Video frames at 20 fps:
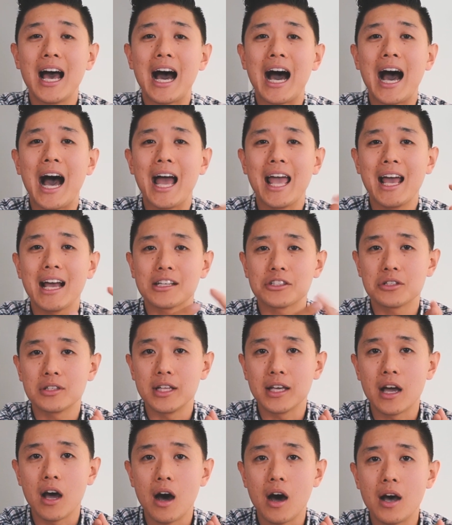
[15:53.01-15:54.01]
I
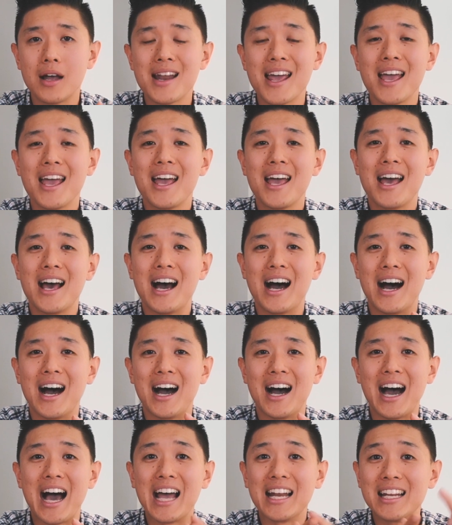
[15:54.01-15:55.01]
actually got, I